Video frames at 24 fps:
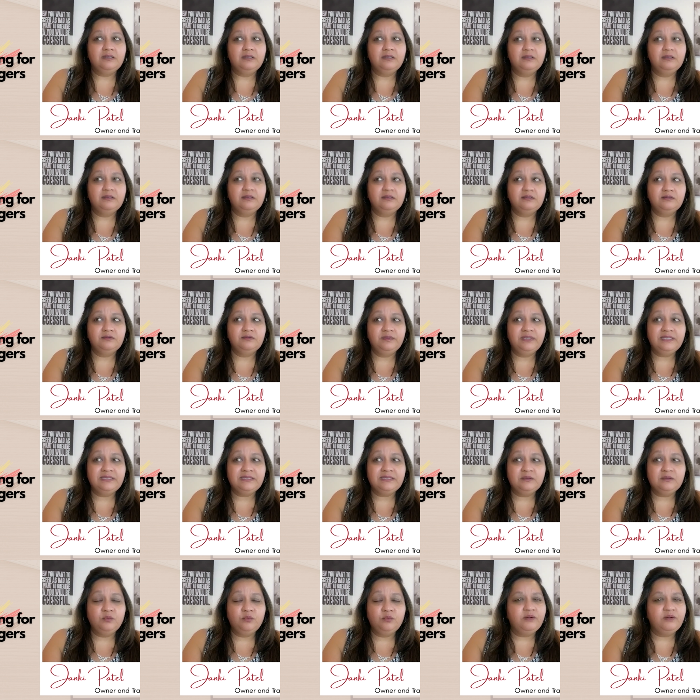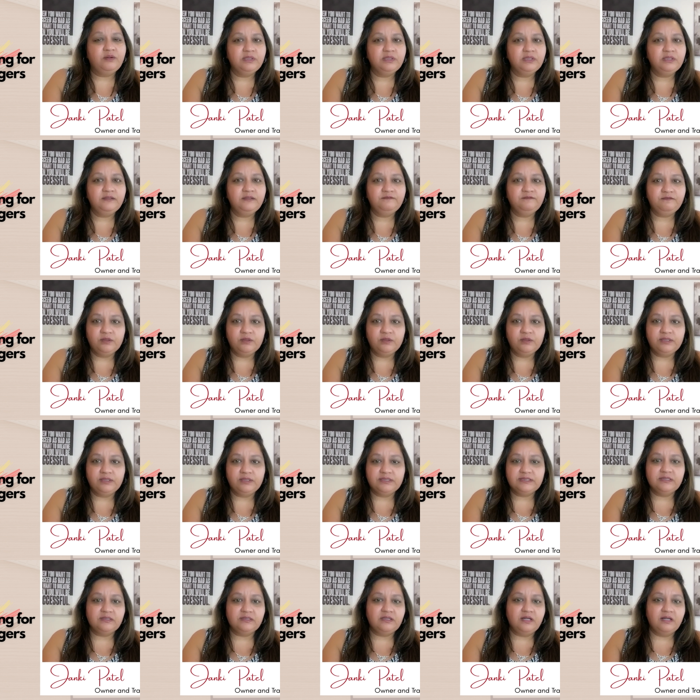The reason why I really focused
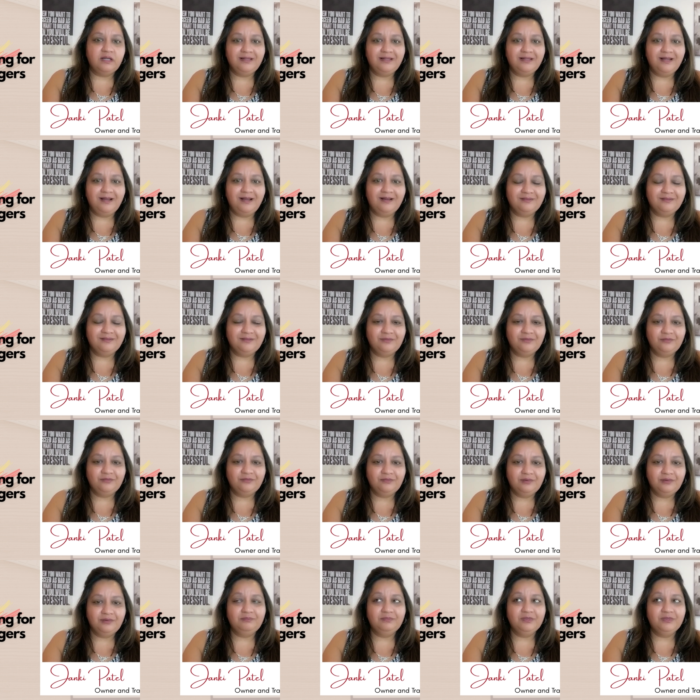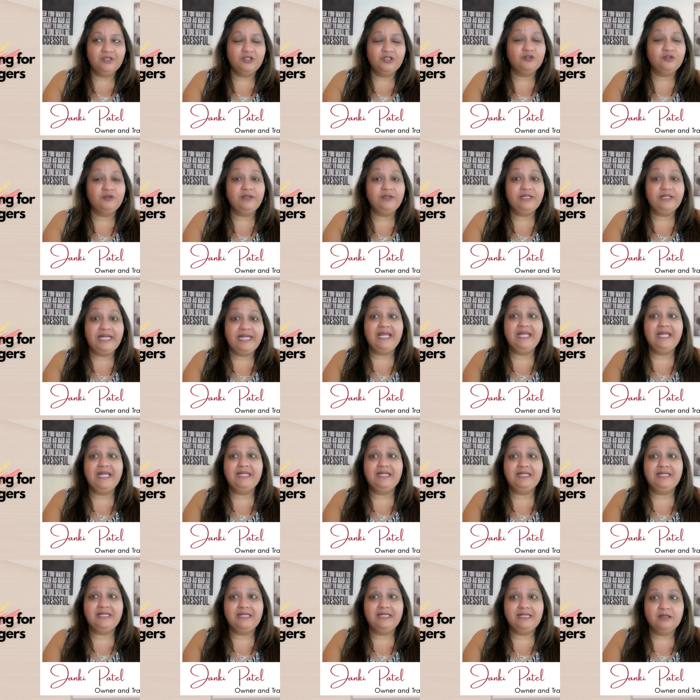in on creating
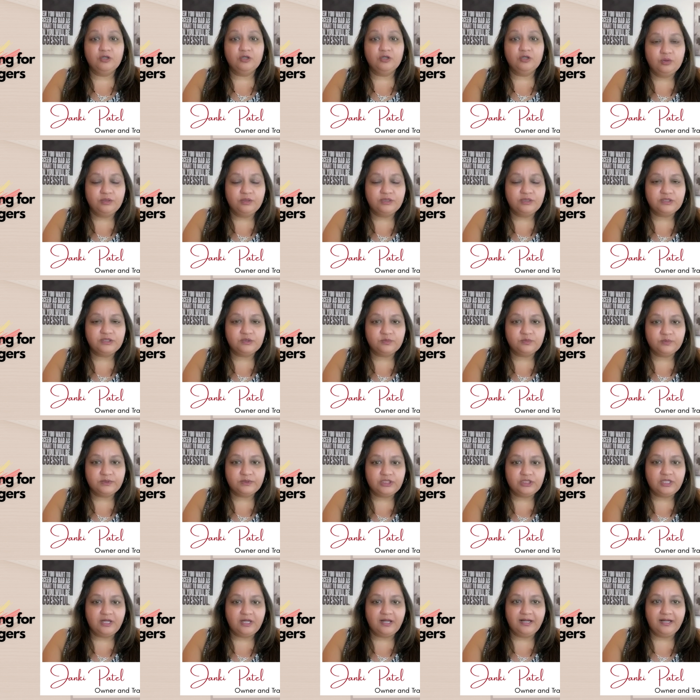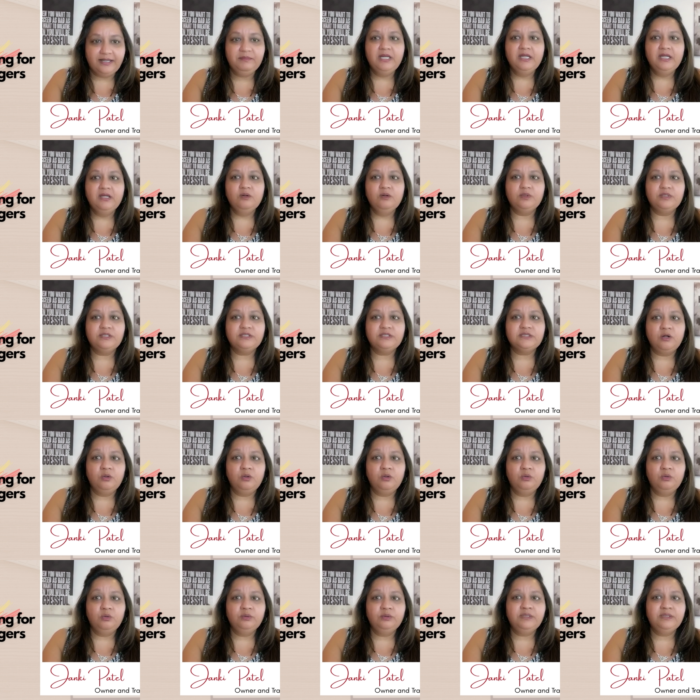a course for Chime was
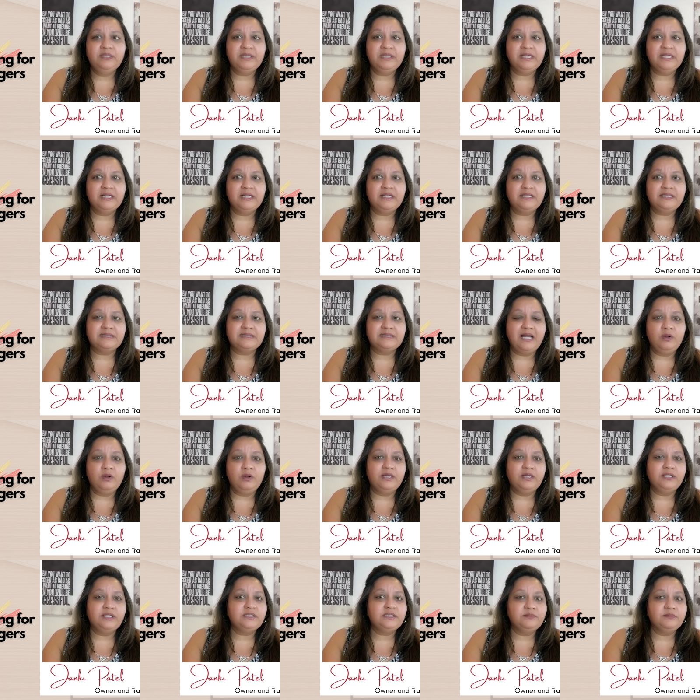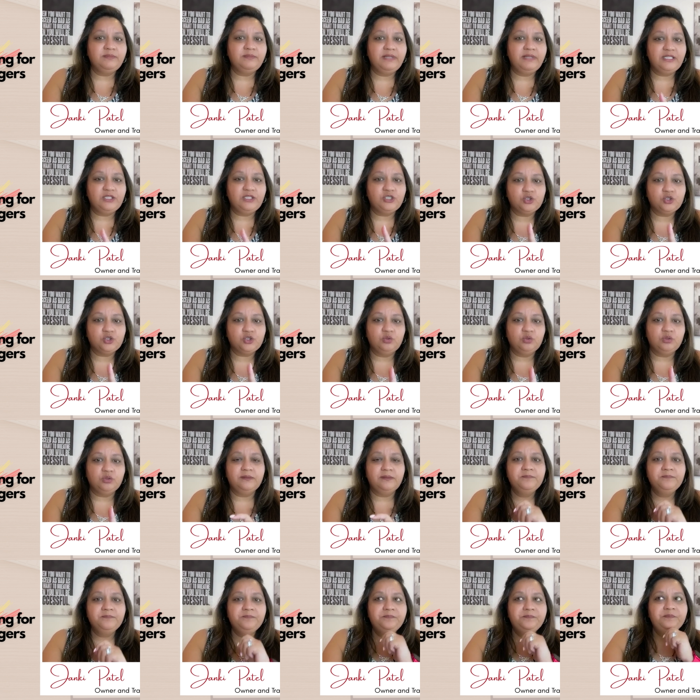only because I wanted to make sure
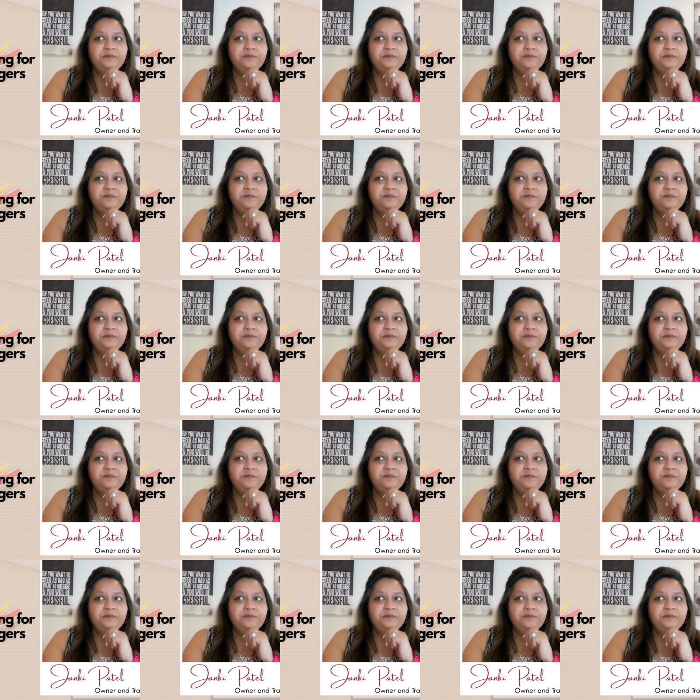